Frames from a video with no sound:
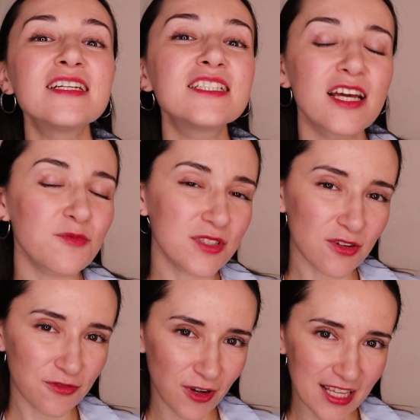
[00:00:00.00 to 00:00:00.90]
Share with
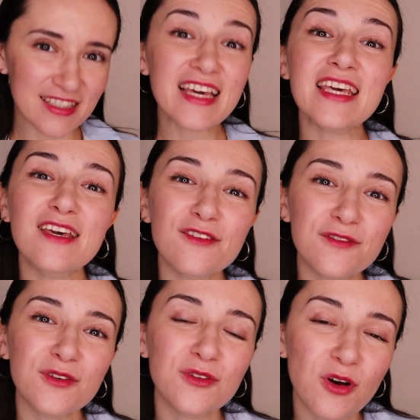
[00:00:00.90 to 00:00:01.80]
your friend
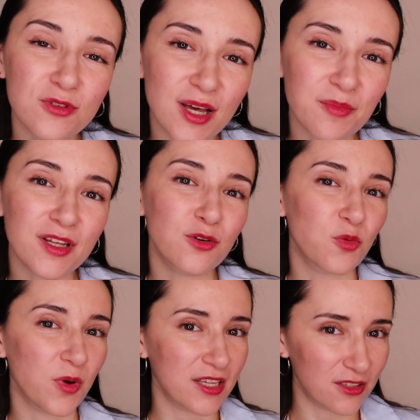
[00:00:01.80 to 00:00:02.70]
if you know somebody
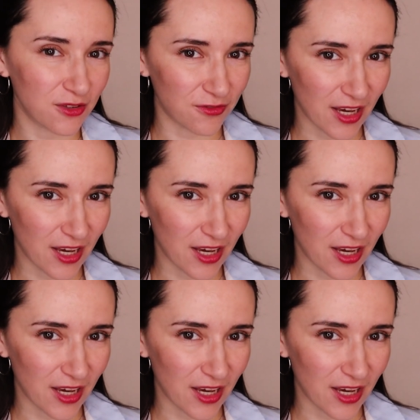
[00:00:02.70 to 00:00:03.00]
who might